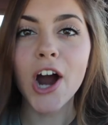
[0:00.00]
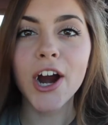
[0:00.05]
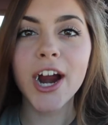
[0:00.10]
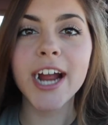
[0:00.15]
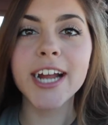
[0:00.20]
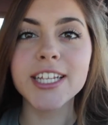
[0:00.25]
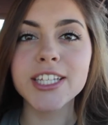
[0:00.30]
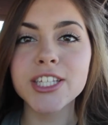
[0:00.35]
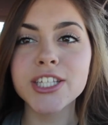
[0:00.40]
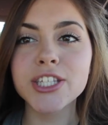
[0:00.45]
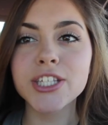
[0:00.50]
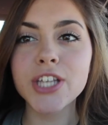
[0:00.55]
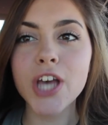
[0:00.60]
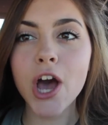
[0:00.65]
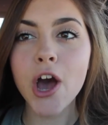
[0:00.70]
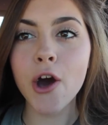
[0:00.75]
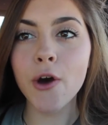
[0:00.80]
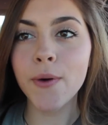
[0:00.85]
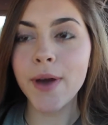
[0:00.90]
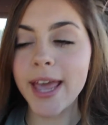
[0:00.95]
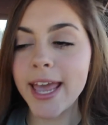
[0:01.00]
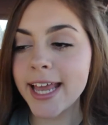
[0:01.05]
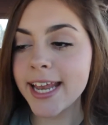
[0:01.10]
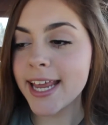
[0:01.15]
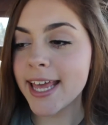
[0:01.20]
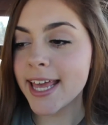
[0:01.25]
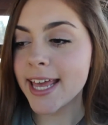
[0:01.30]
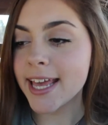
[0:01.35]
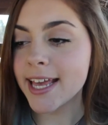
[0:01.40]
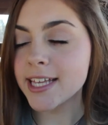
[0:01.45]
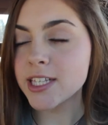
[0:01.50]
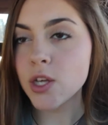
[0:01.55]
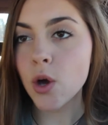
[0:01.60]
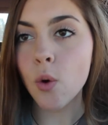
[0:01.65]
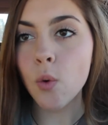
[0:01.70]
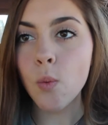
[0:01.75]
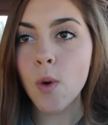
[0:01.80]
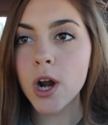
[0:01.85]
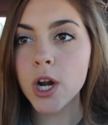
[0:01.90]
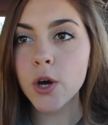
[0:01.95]
All right, so it is
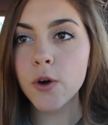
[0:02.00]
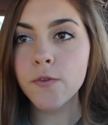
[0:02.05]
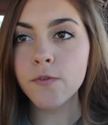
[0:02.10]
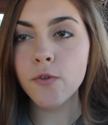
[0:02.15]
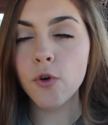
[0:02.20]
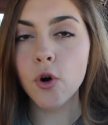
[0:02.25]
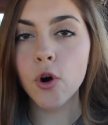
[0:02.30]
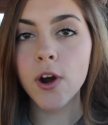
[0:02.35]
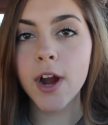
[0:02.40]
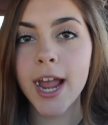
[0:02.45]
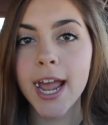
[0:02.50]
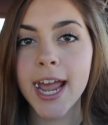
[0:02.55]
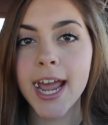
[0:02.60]
1:04,